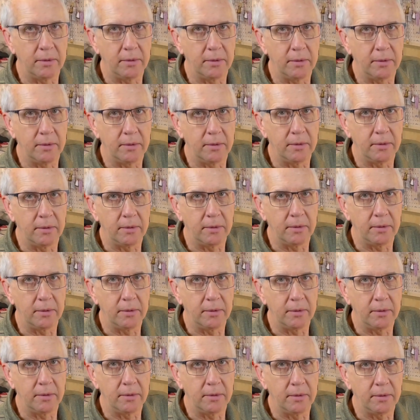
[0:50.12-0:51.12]

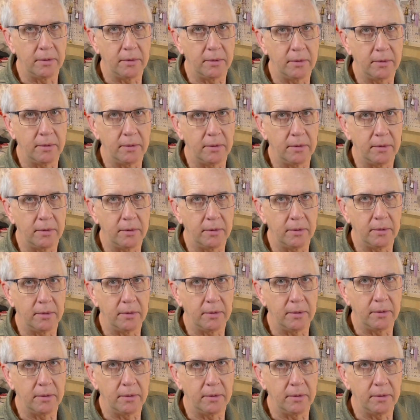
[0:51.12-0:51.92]
[no speech]